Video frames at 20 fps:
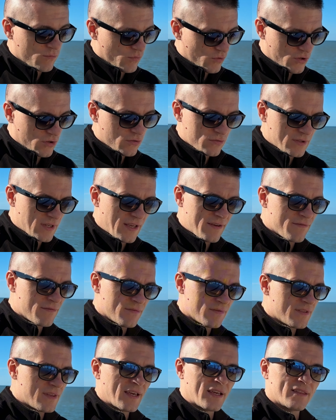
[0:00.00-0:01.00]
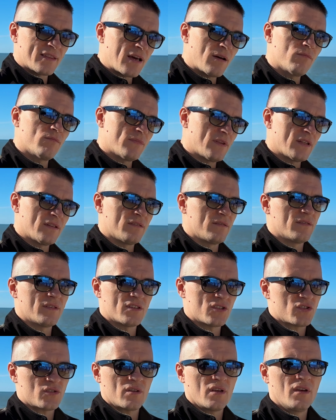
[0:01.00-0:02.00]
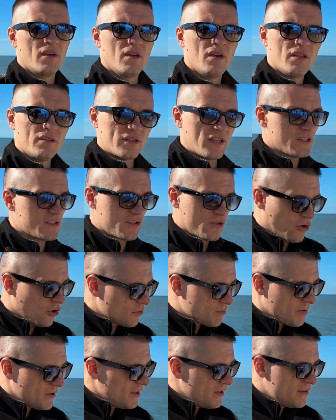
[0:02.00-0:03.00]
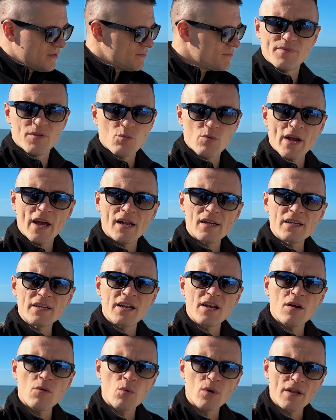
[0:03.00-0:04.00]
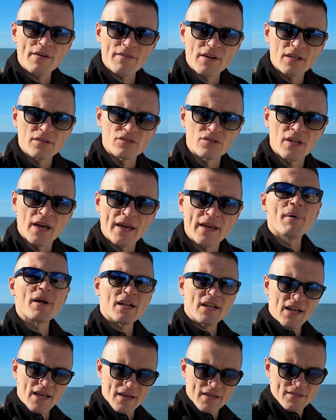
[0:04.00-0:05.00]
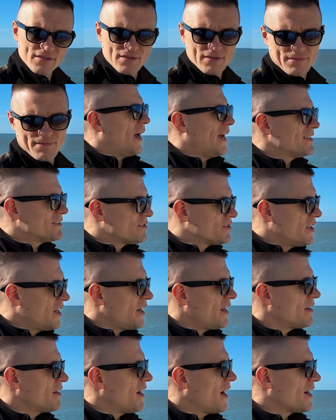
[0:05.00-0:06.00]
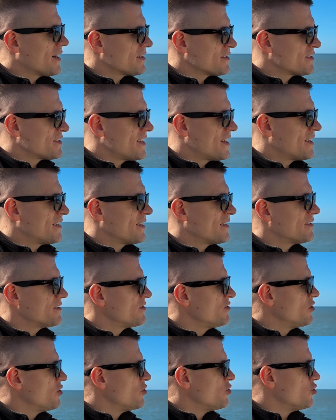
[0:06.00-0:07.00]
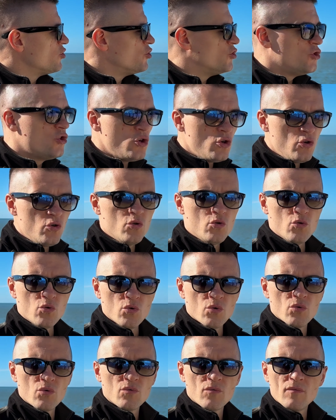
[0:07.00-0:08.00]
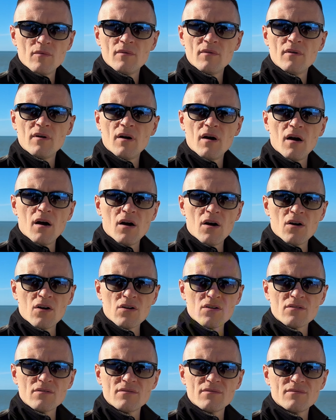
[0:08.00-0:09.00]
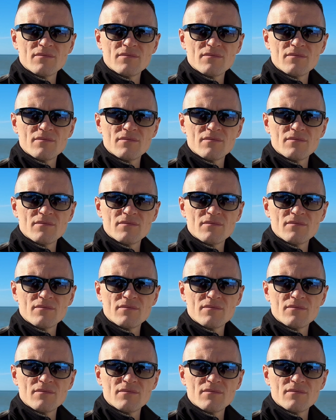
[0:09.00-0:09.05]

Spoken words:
couldn't even think that this could be the reality that we're living in today. But it is. And today, I understand that you are,